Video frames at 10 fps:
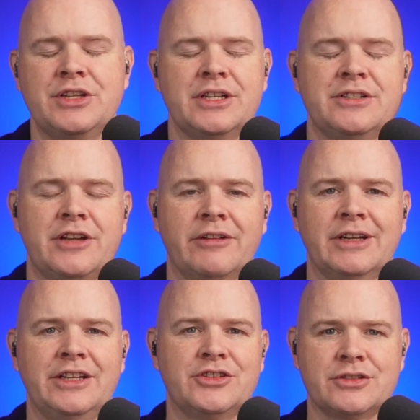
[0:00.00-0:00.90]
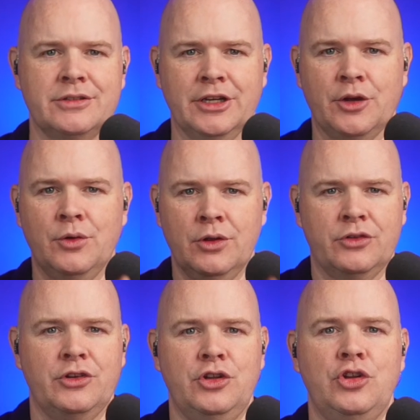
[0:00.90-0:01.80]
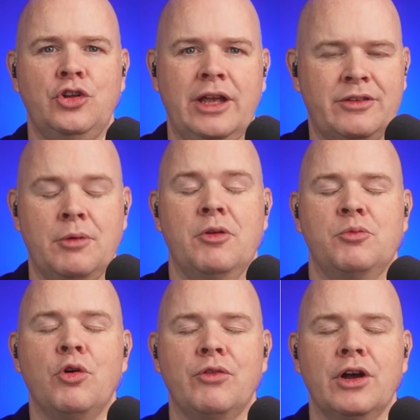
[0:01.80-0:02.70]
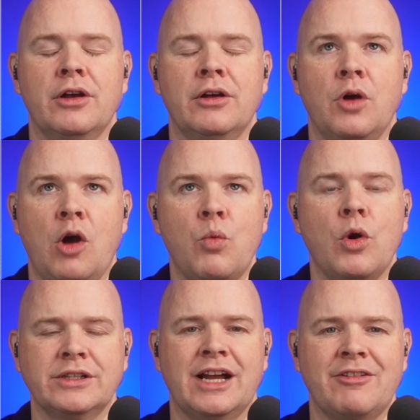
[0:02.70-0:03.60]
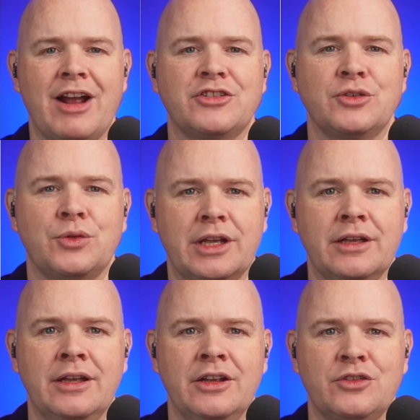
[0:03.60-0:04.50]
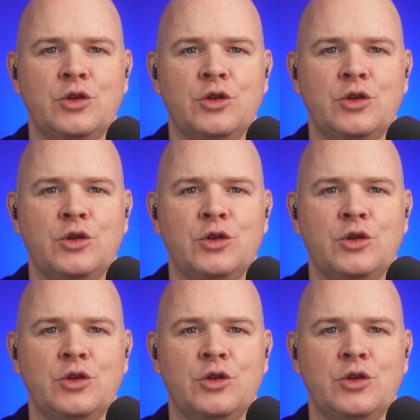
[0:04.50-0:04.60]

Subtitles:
which is generally just, it's more of a one-directional thing.